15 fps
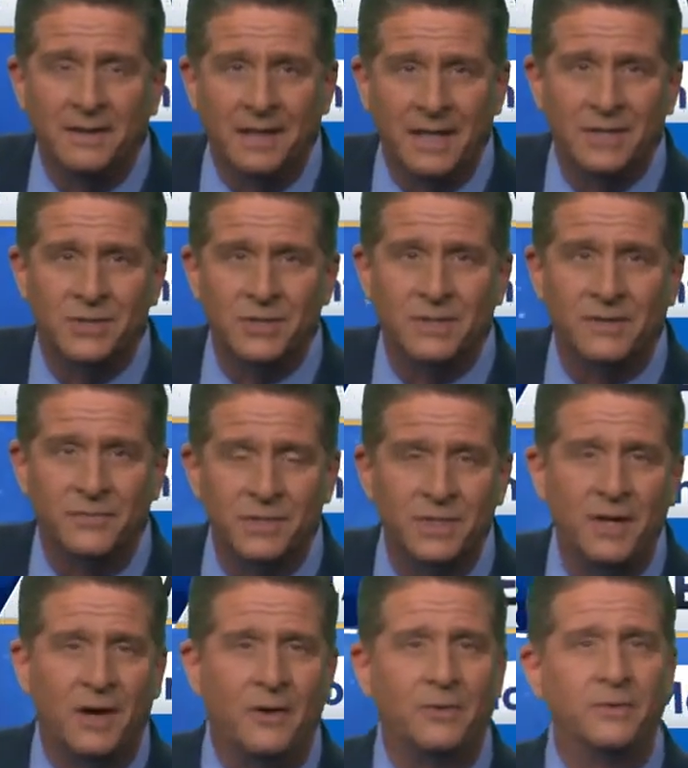inches of
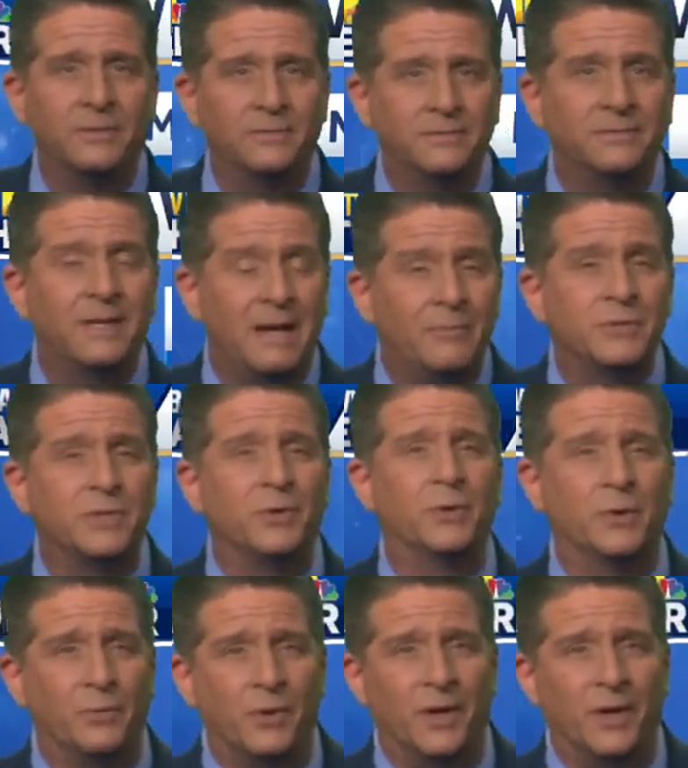snow. That was a good